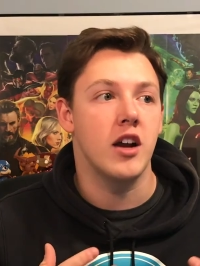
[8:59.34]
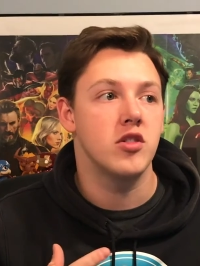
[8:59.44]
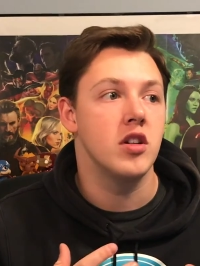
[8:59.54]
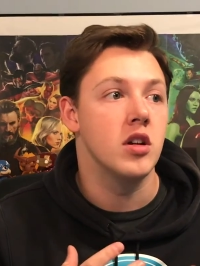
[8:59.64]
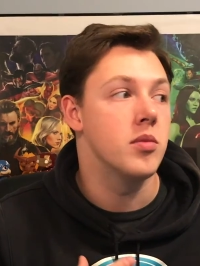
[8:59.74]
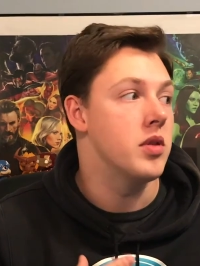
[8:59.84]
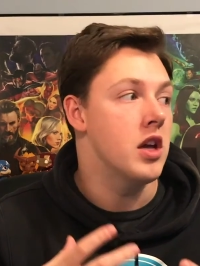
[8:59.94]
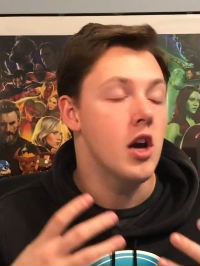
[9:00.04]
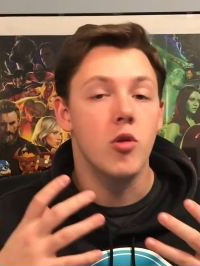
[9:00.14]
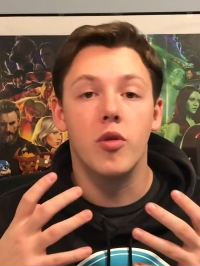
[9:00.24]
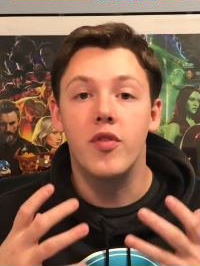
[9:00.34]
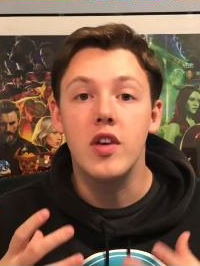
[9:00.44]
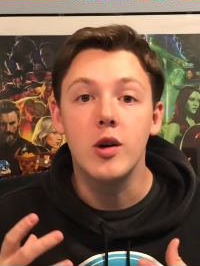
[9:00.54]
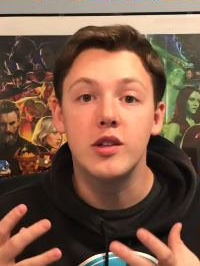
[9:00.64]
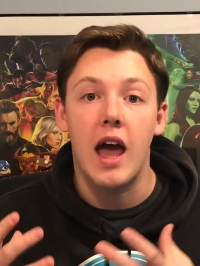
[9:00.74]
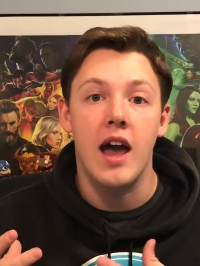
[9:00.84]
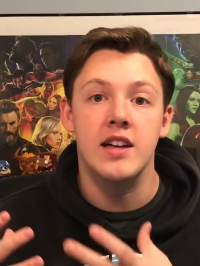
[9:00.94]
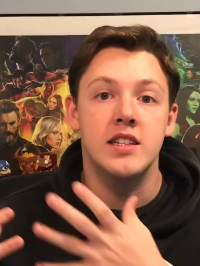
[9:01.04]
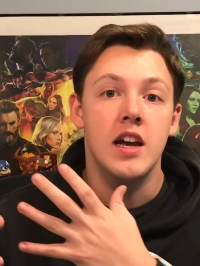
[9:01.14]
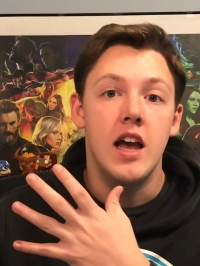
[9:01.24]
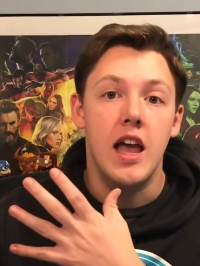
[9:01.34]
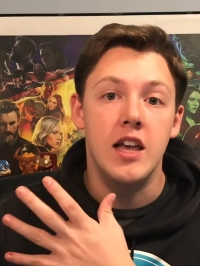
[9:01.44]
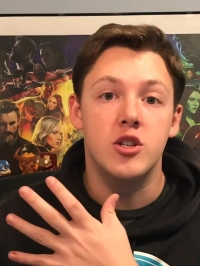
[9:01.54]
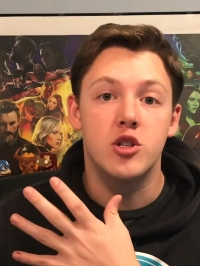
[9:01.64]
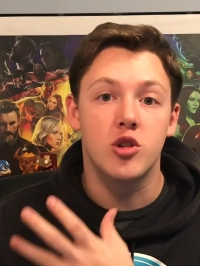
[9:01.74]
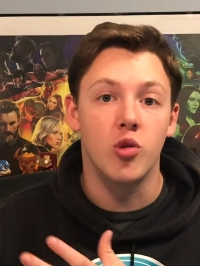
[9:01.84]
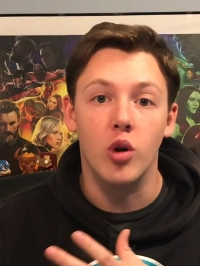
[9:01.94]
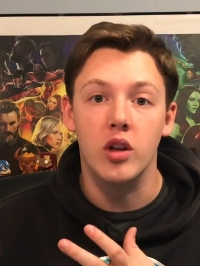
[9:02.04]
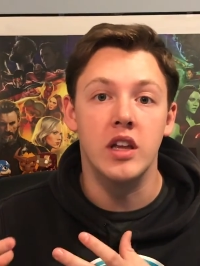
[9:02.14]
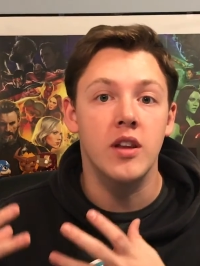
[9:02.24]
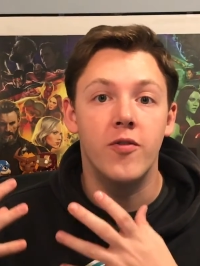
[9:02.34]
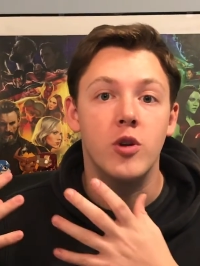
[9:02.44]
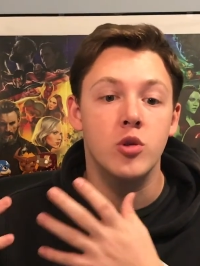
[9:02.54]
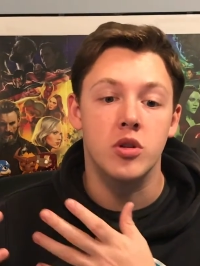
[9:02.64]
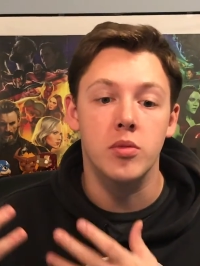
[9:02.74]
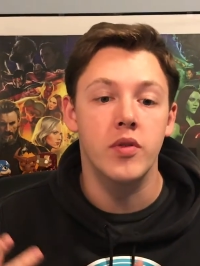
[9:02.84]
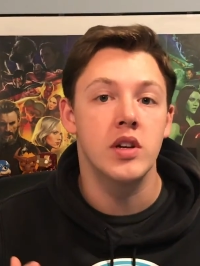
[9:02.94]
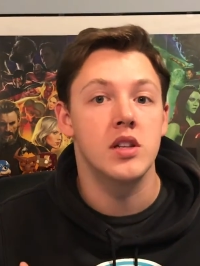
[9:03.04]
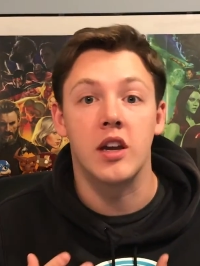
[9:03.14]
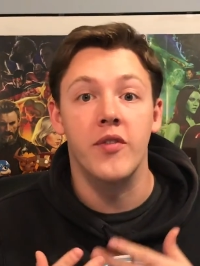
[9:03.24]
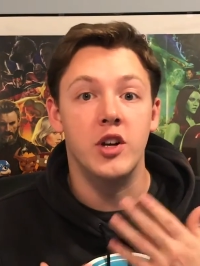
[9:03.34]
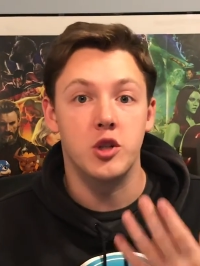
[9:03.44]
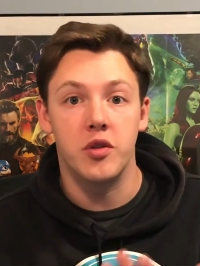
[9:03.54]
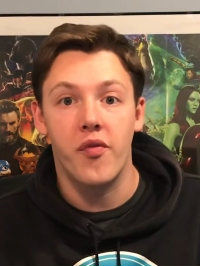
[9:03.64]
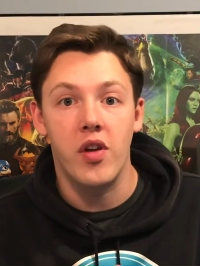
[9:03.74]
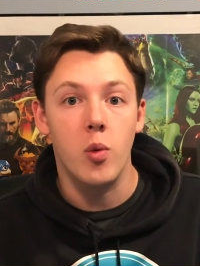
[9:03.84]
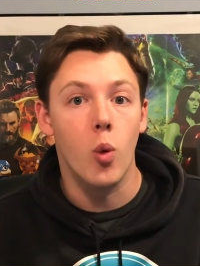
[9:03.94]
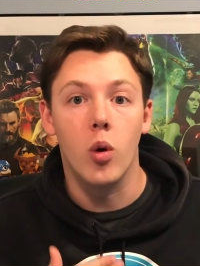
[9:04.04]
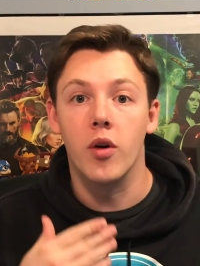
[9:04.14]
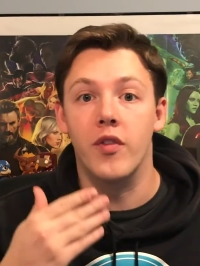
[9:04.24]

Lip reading: actually going to be revealed as a Skrull in the future movies like Avengers Infinity War,